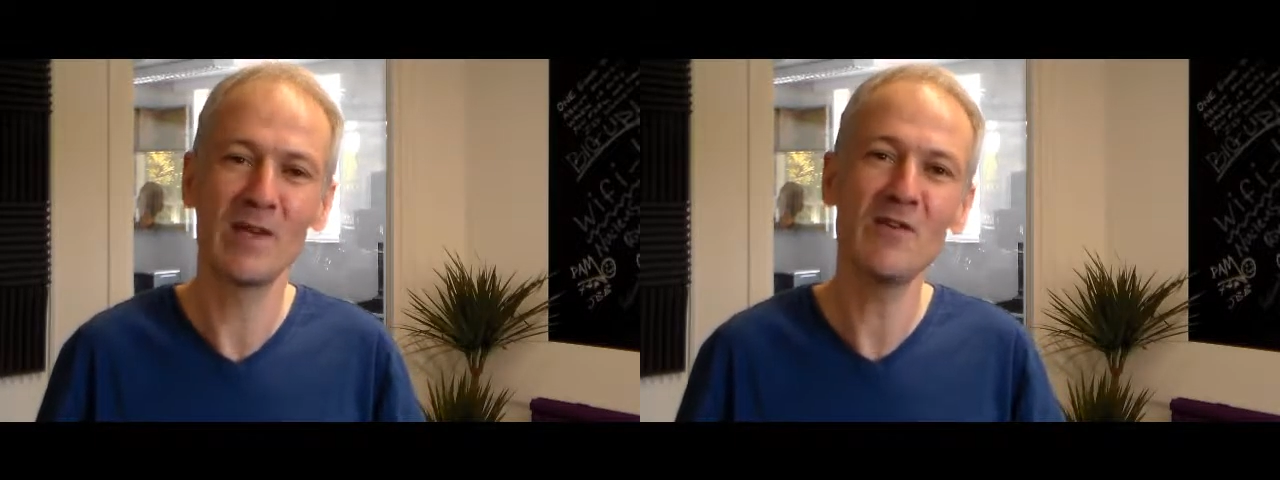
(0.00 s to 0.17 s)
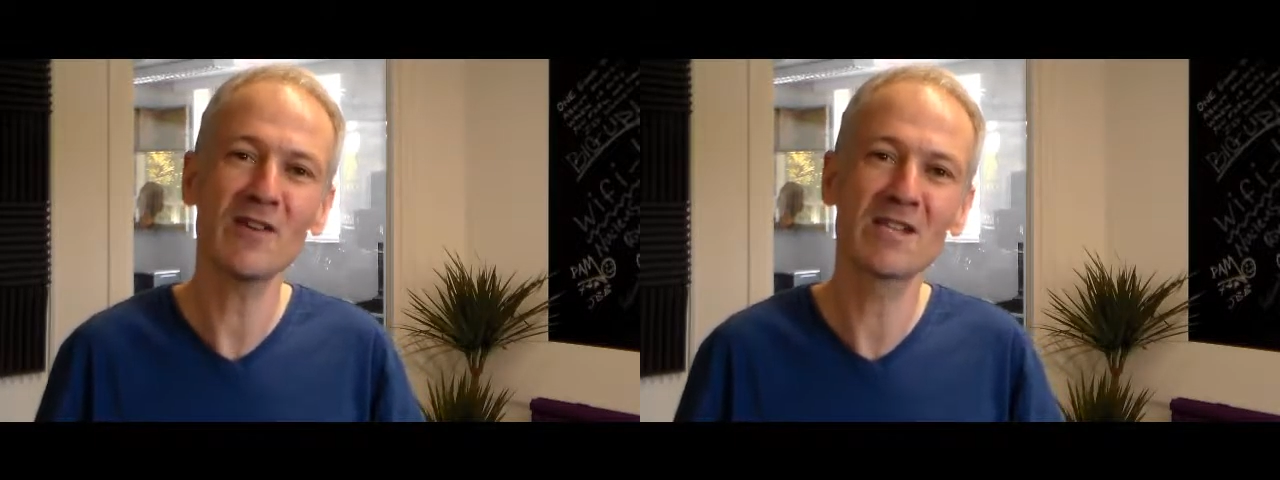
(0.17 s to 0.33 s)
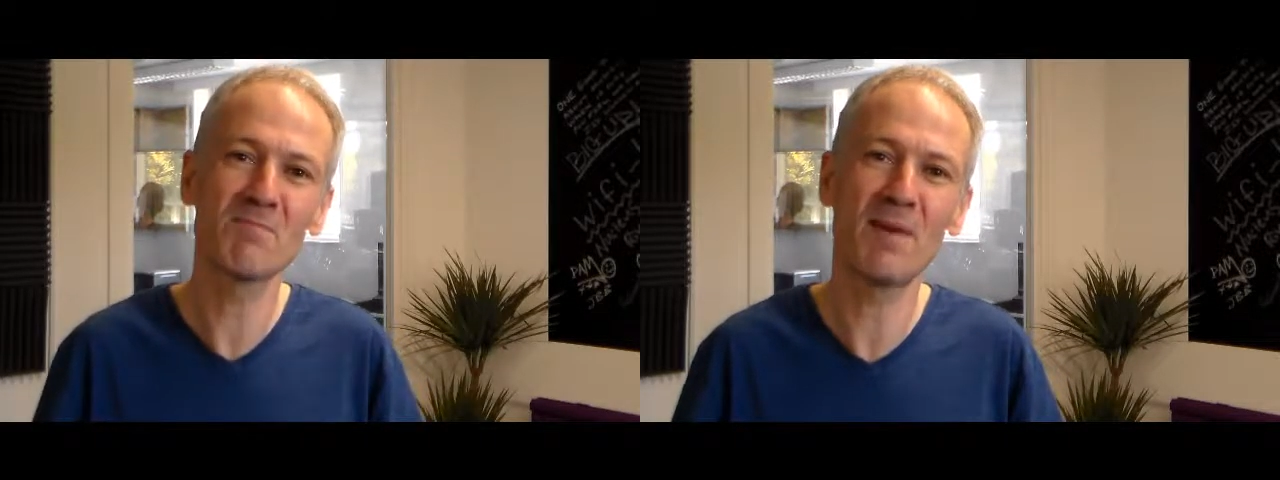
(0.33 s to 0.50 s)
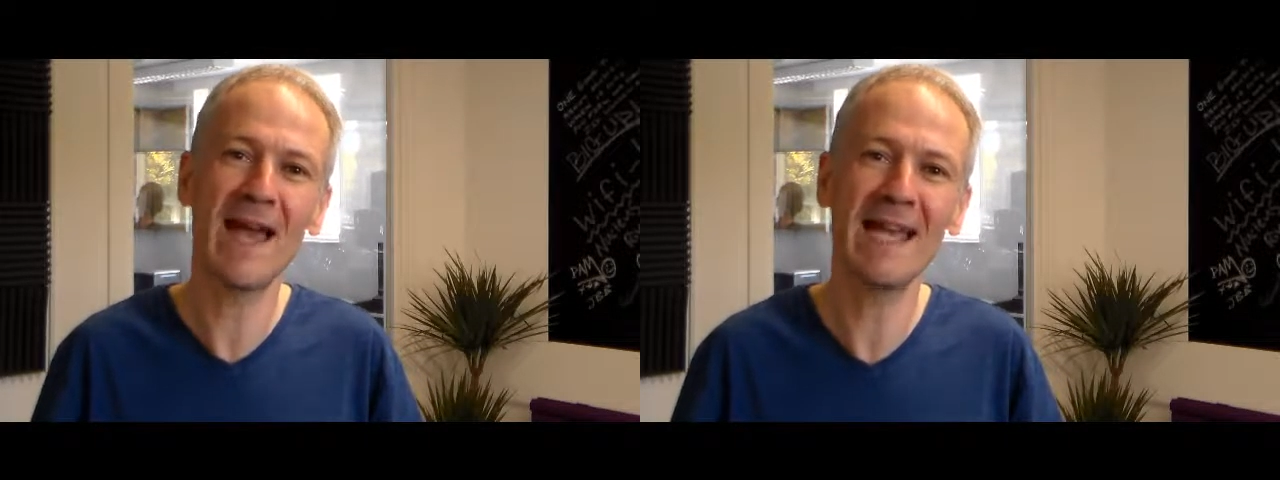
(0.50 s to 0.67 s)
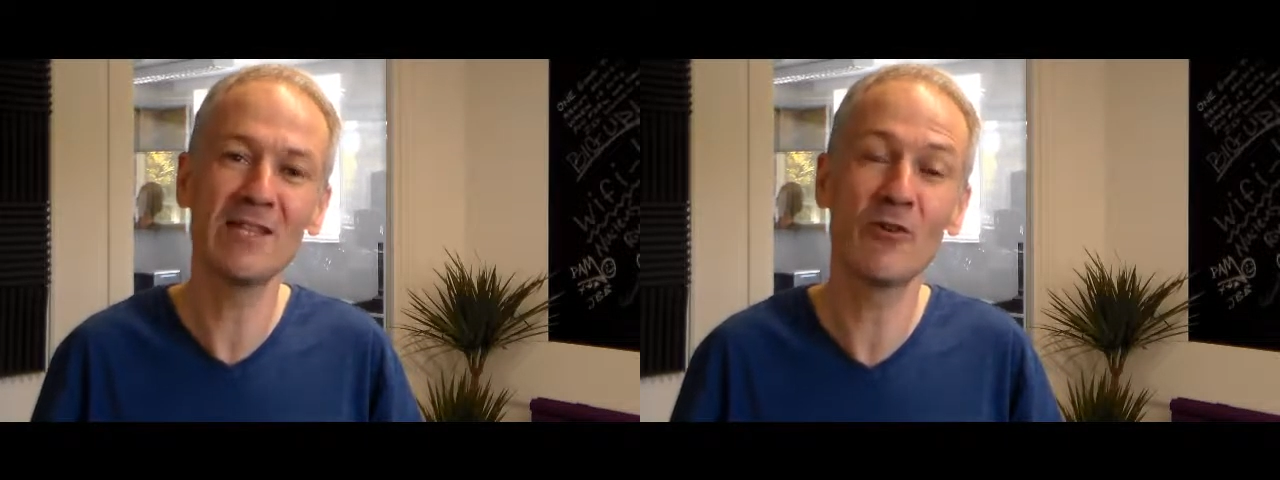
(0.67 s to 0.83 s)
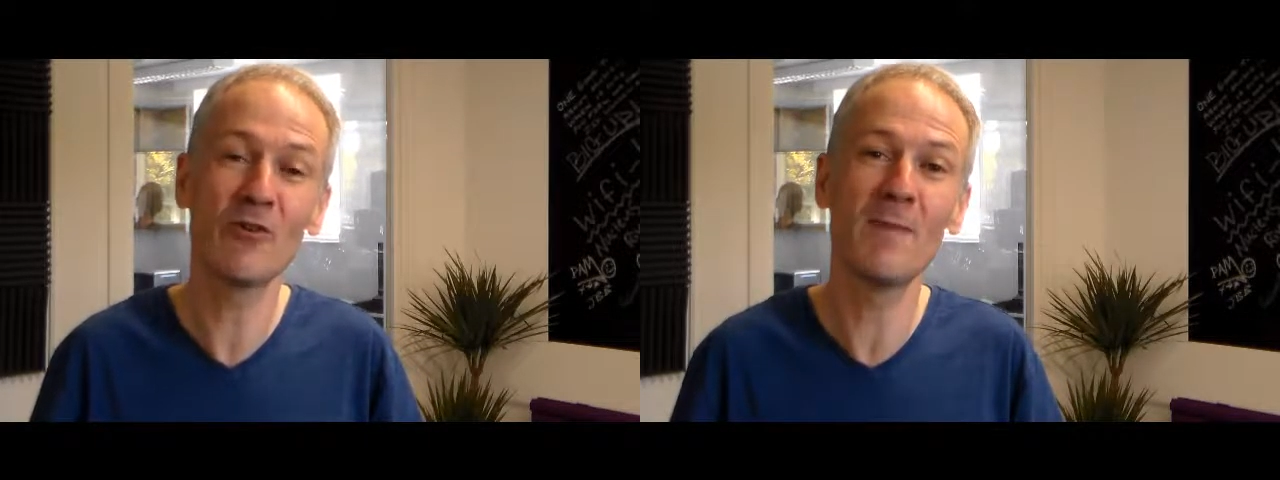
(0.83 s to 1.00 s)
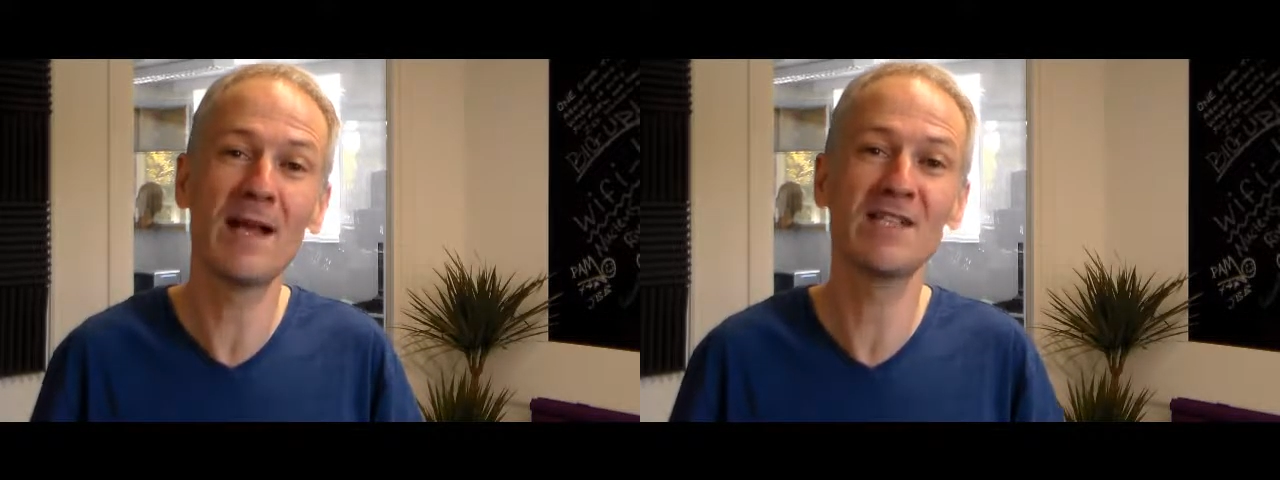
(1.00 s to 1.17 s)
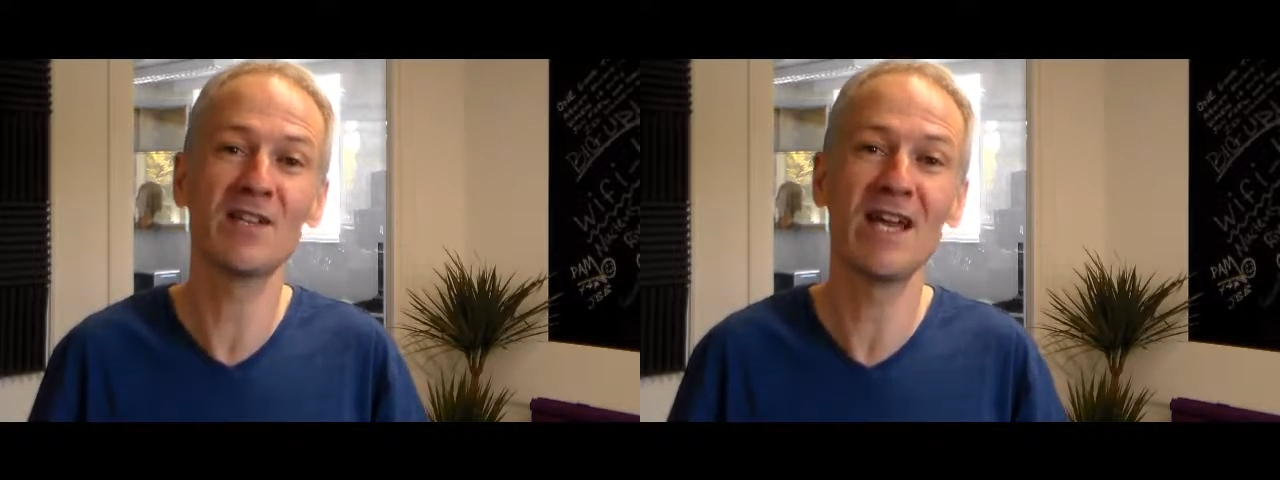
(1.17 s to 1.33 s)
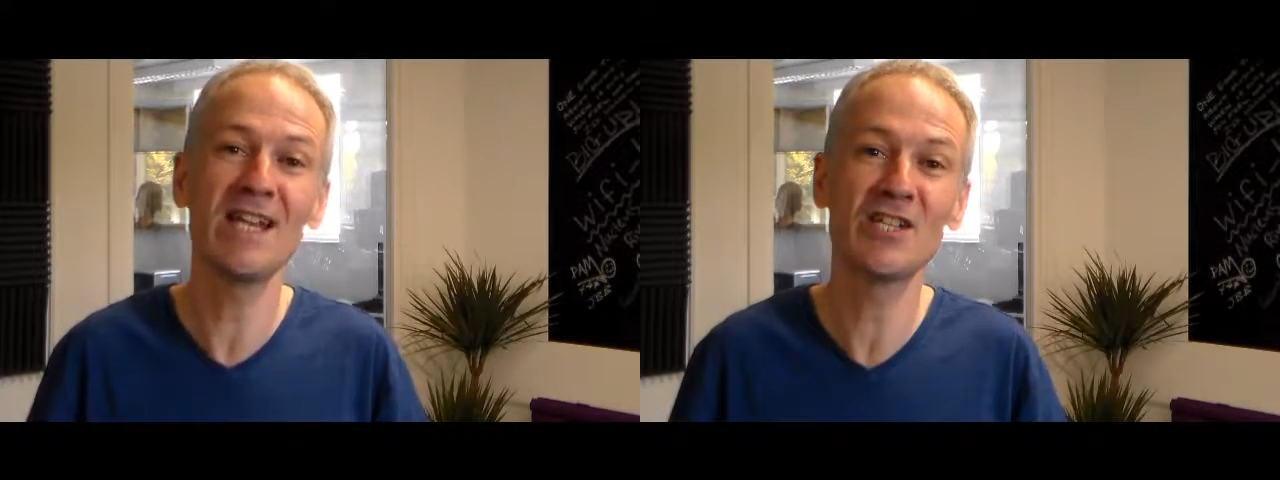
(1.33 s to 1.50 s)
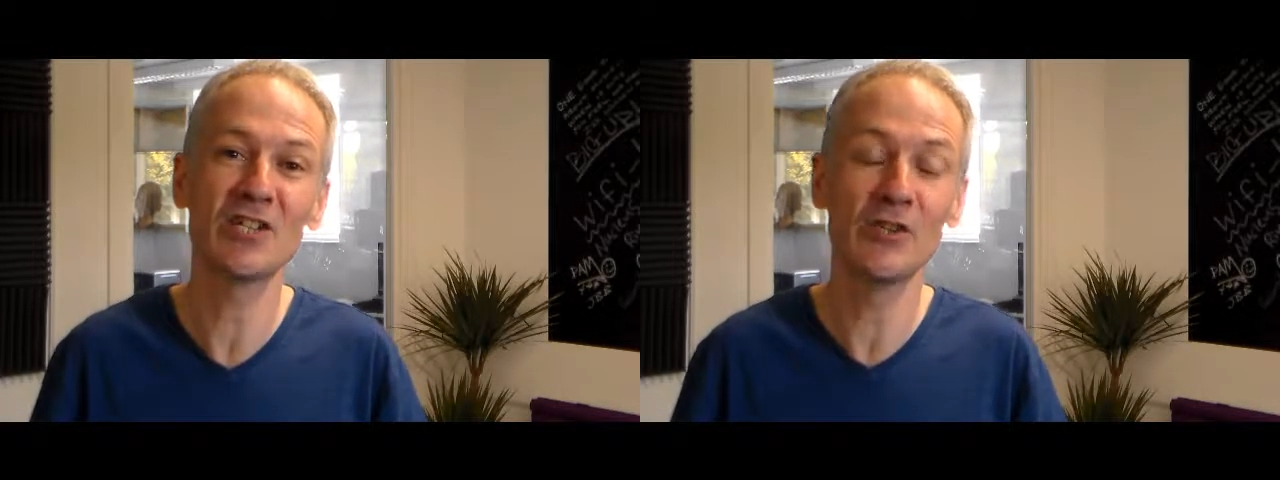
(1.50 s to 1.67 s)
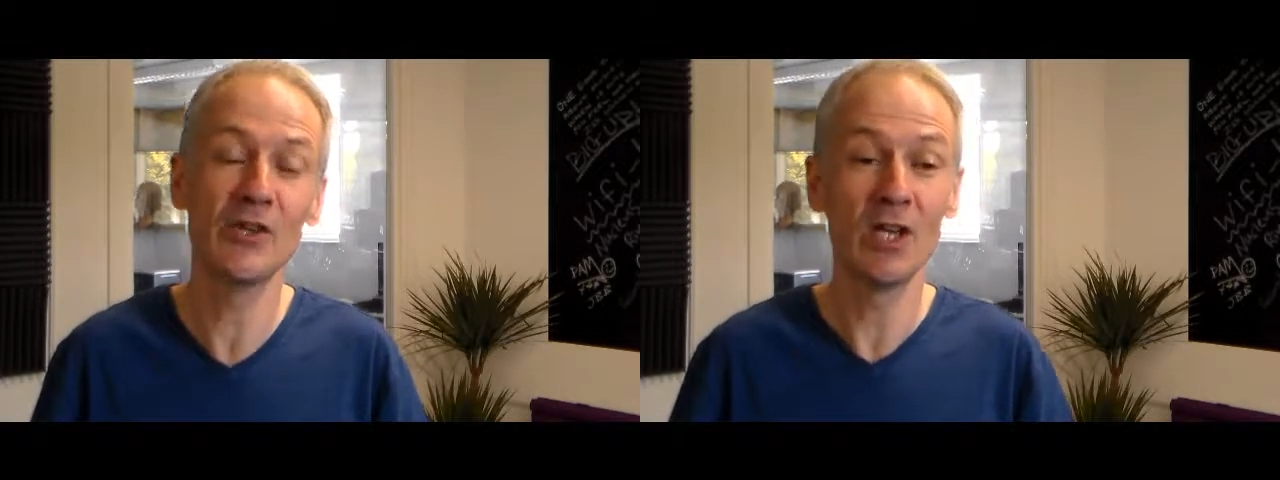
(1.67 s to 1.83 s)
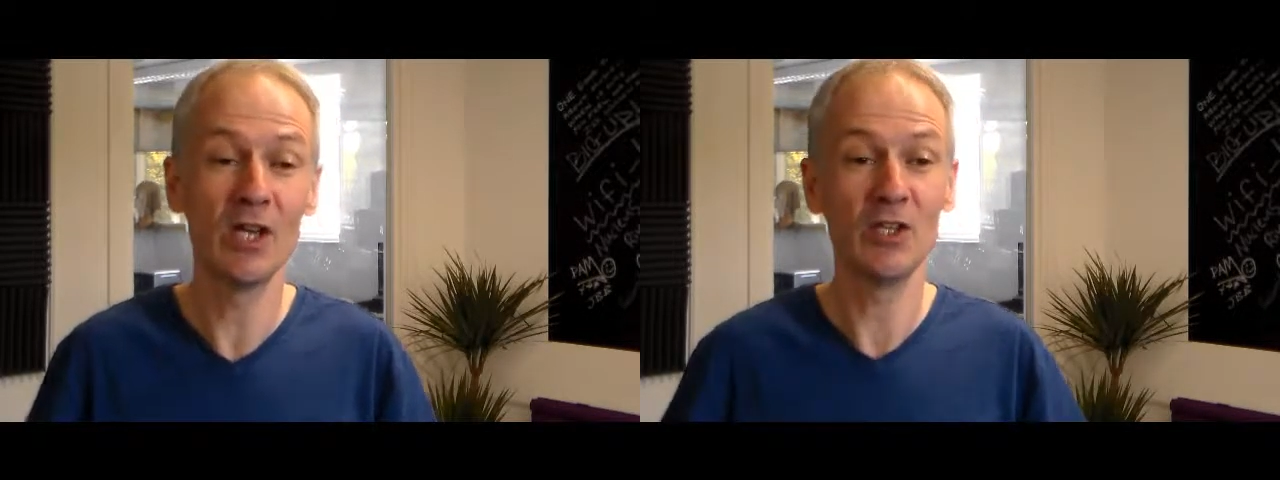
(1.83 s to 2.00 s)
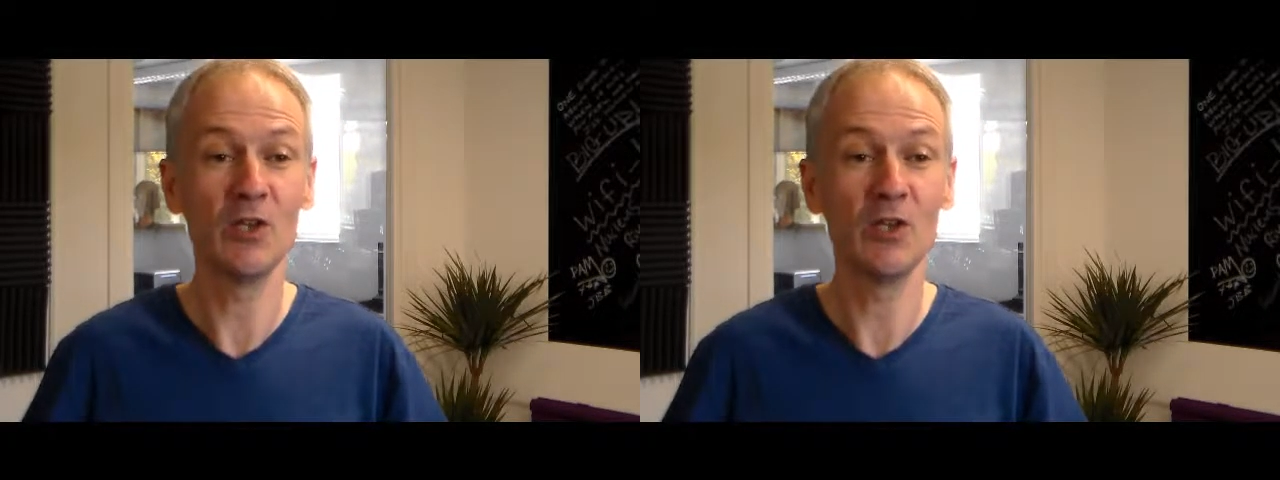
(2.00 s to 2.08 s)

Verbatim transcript: When you expand your imagination,